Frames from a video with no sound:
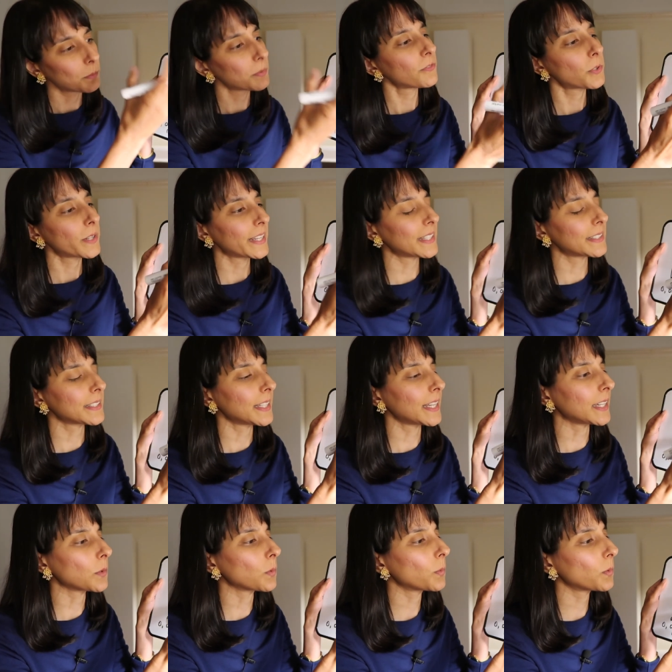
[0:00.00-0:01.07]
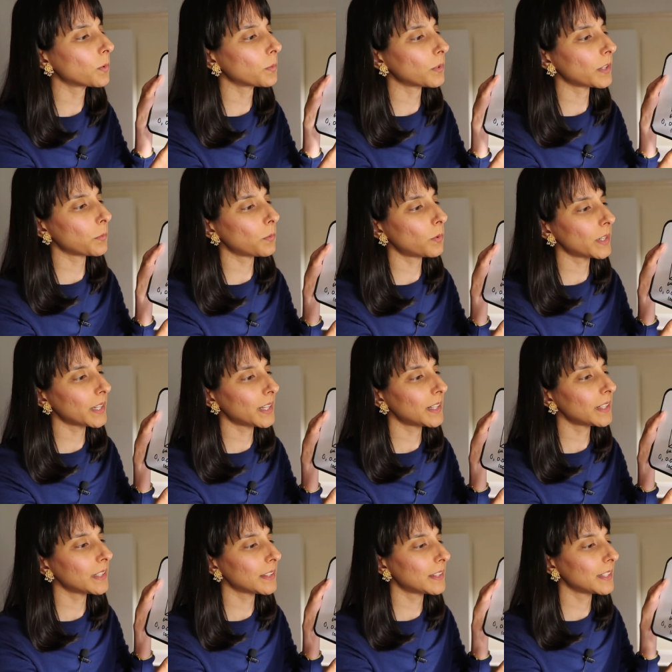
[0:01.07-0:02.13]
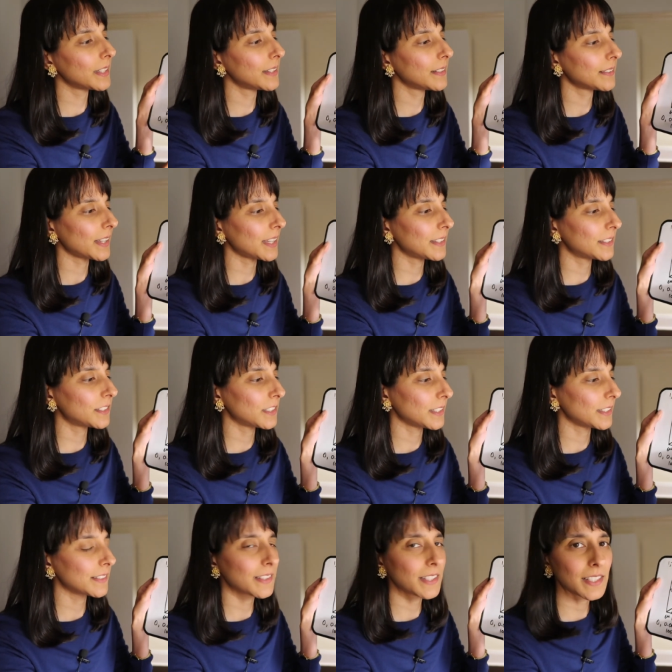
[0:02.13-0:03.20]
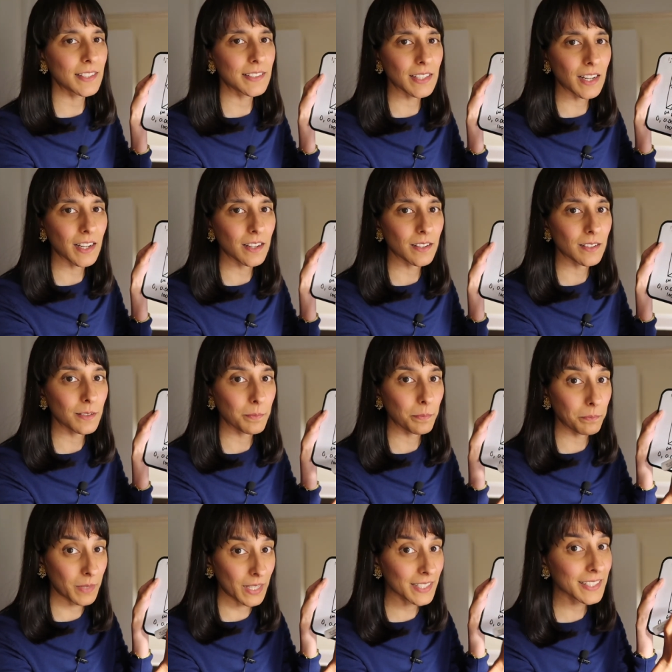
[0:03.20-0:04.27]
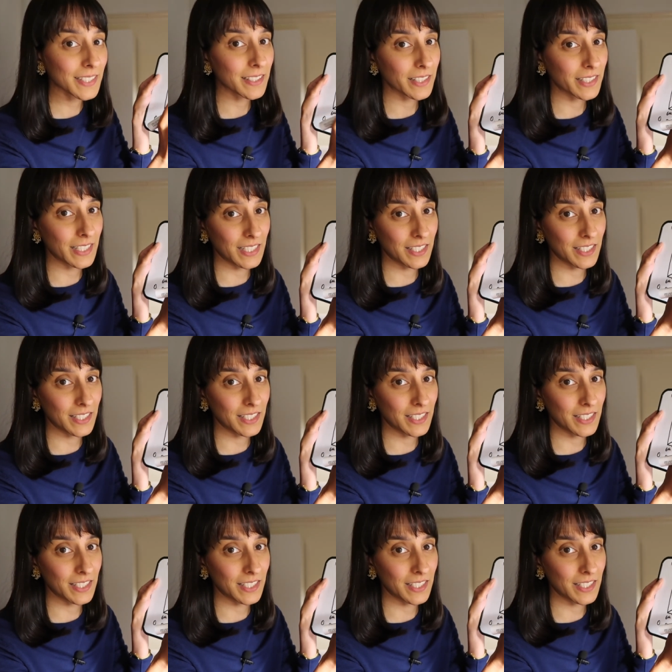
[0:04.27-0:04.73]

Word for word: before I get to that, what are these energies? These are masculine